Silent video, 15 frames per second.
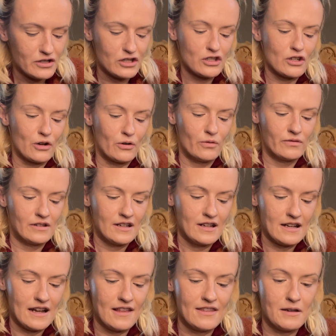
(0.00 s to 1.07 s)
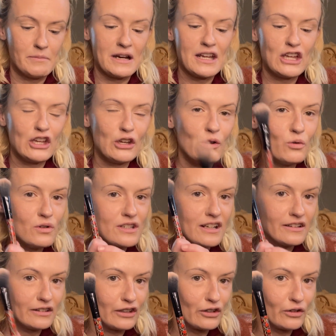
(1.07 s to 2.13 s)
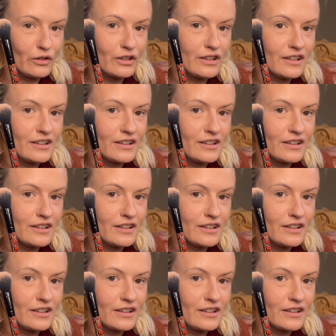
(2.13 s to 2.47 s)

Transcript: So, and then my cute little,